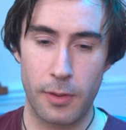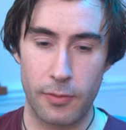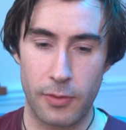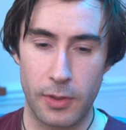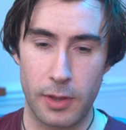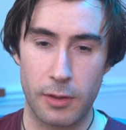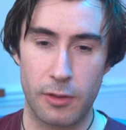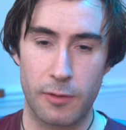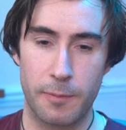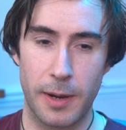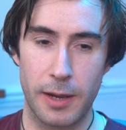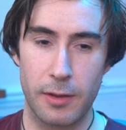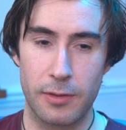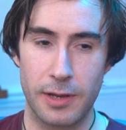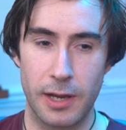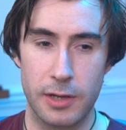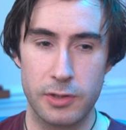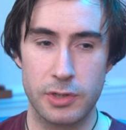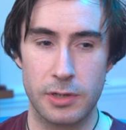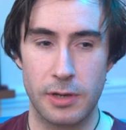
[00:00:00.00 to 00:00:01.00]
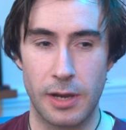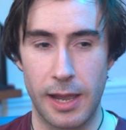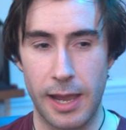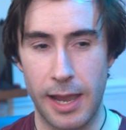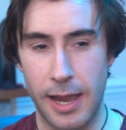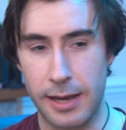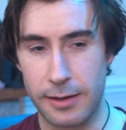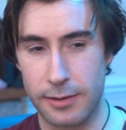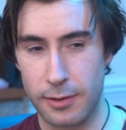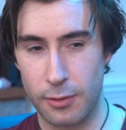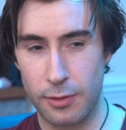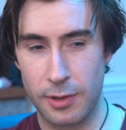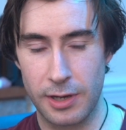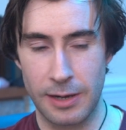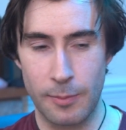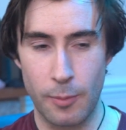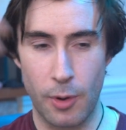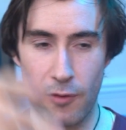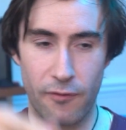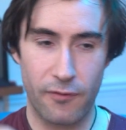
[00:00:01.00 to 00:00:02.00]
the space station and sent
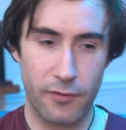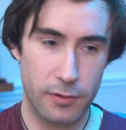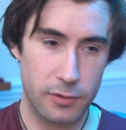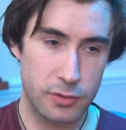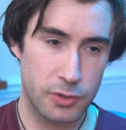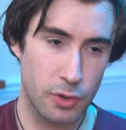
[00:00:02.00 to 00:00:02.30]
him off